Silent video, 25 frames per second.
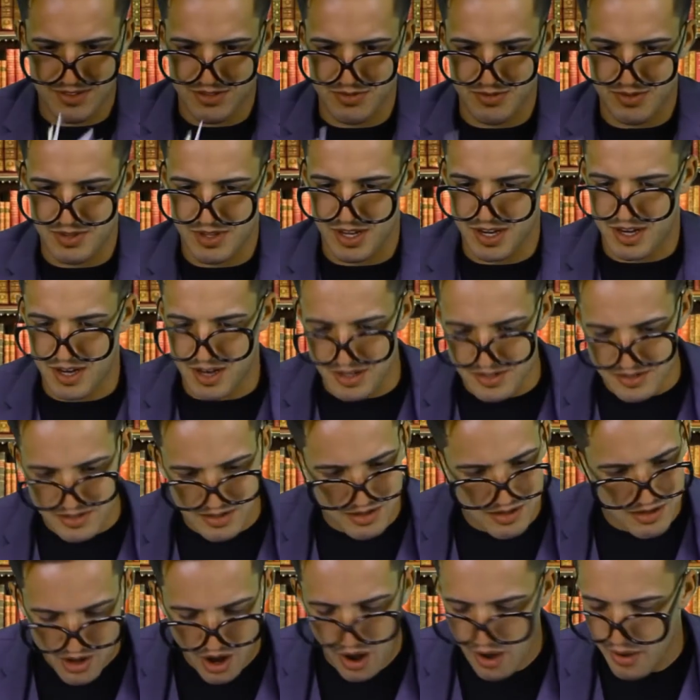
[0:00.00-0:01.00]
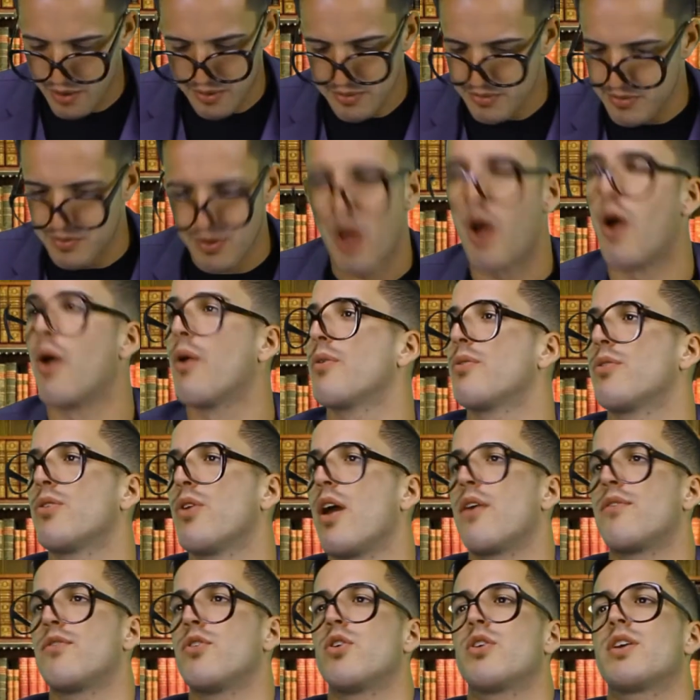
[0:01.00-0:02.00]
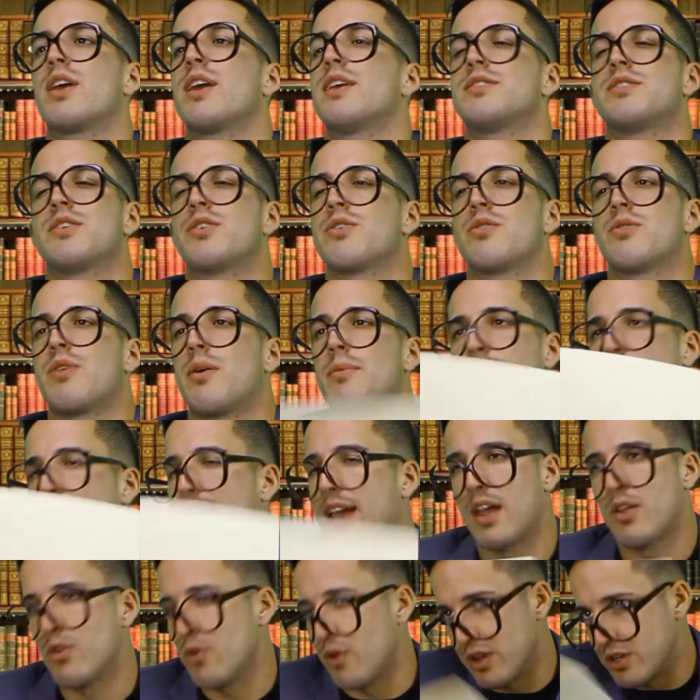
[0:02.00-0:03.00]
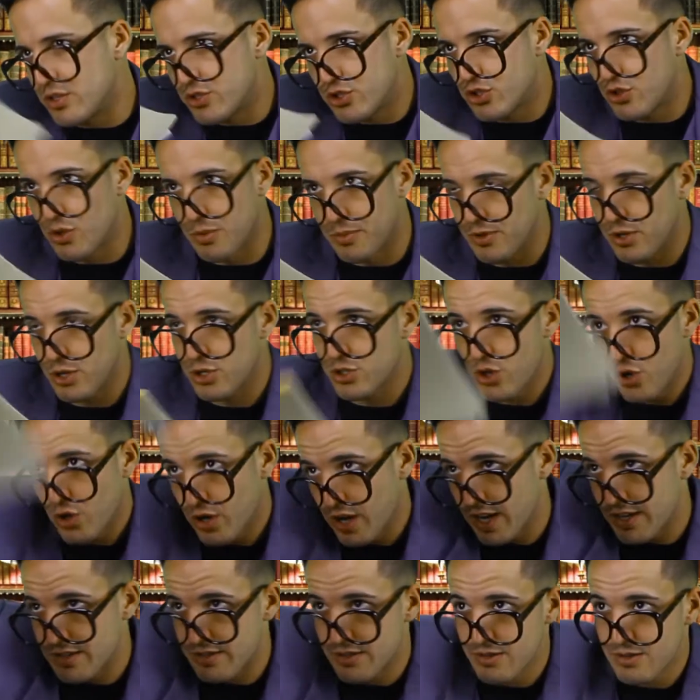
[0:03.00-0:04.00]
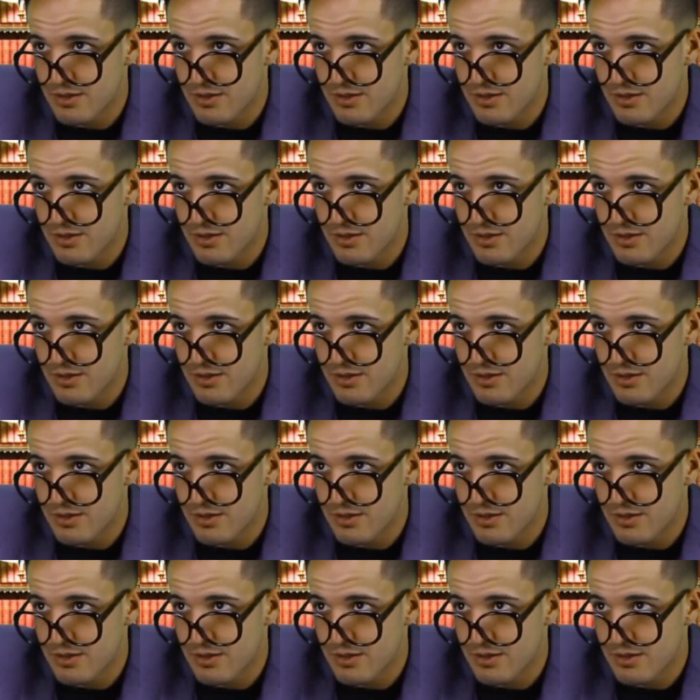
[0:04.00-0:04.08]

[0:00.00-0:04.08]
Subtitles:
attorney, and the previous attorney turned down the case thinking that he didn't have a case.